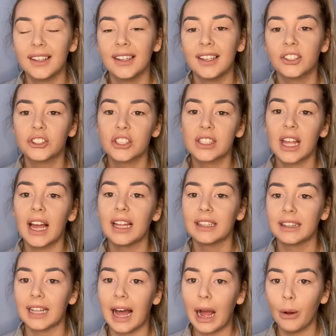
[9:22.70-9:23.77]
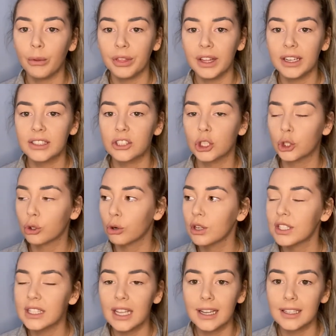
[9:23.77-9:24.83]
just allow things, trust
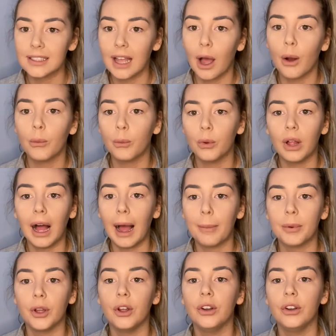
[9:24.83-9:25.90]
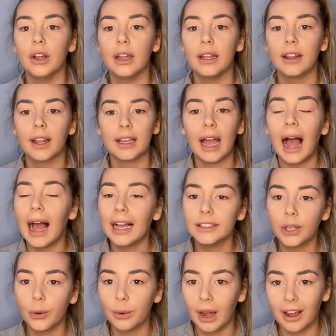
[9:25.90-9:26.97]
things that will happen. Like, I
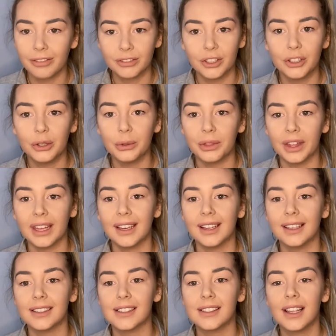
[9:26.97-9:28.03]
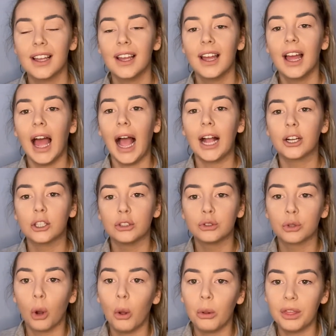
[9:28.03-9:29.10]
don't have to do things and
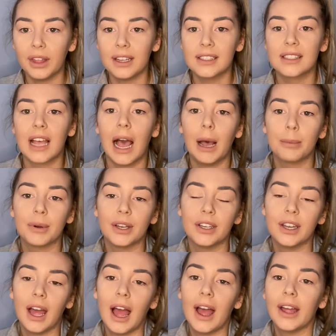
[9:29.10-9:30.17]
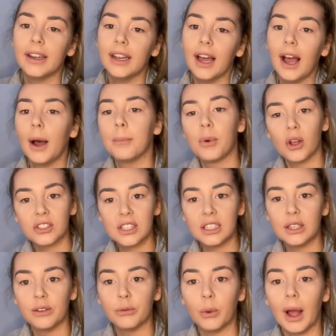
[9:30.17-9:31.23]
control things to happen in a
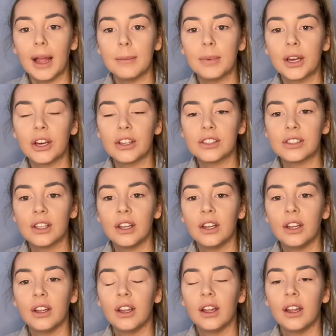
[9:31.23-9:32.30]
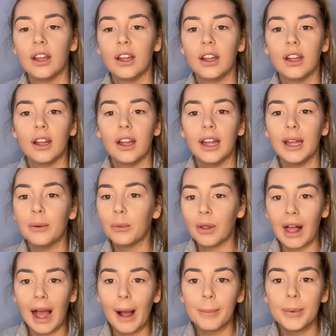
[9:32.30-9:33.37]
positive way, because it will
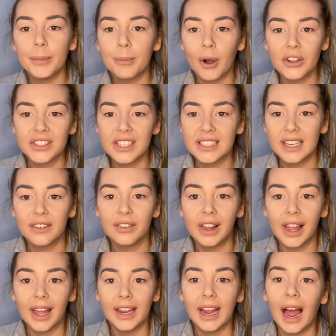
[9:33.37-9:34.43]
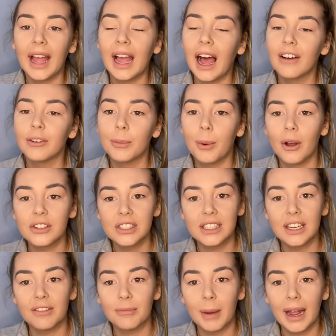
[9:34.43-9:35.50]
happen positively. I have a
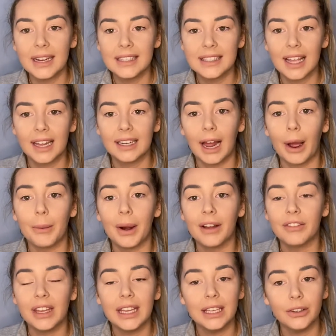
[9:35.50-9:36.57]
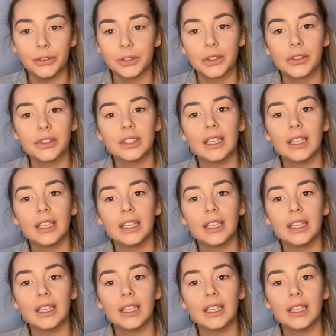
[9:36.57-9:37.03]
positive mindset now. I've healed.